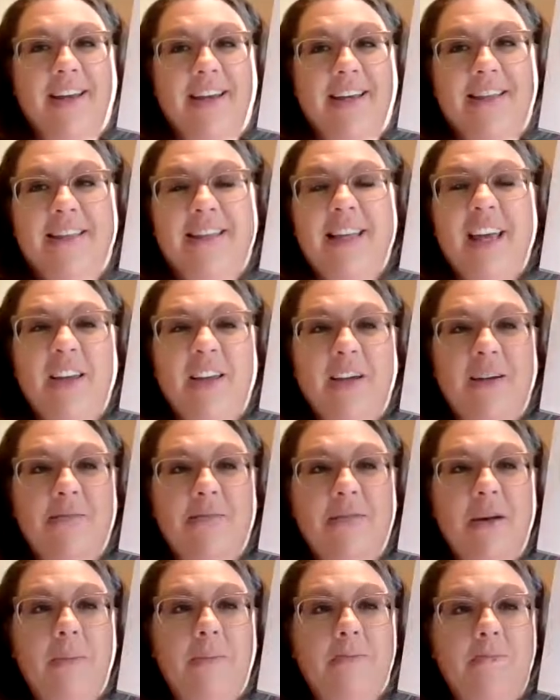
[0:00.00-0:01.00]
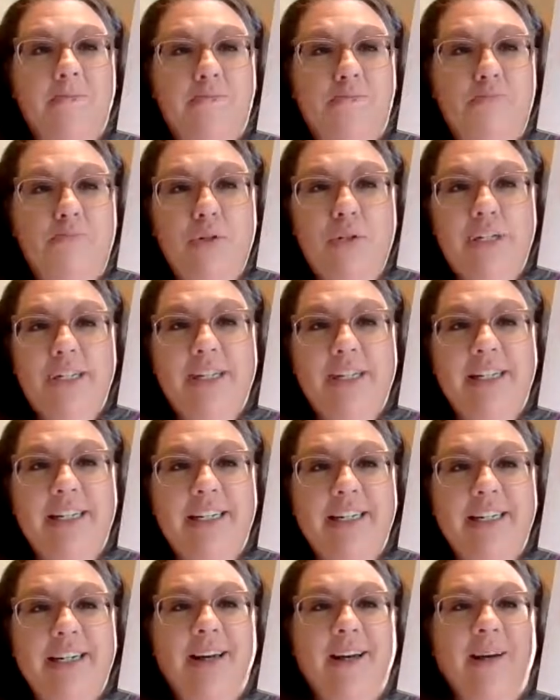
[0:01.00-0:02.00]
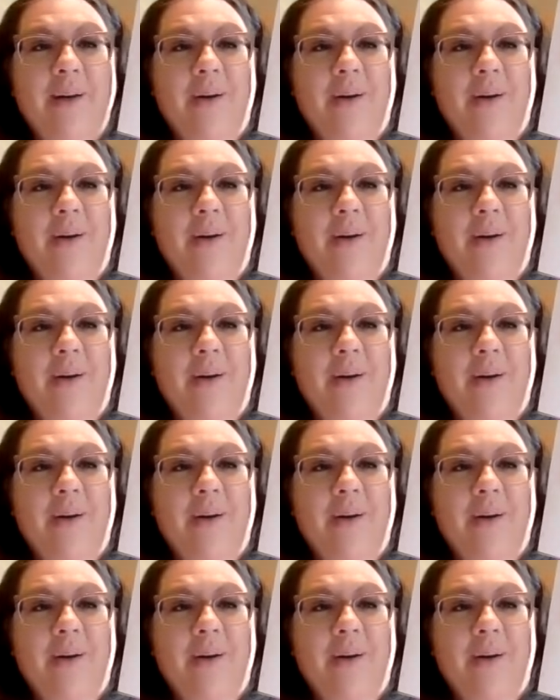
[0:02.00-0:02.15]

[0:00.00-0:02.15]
He's telling them to be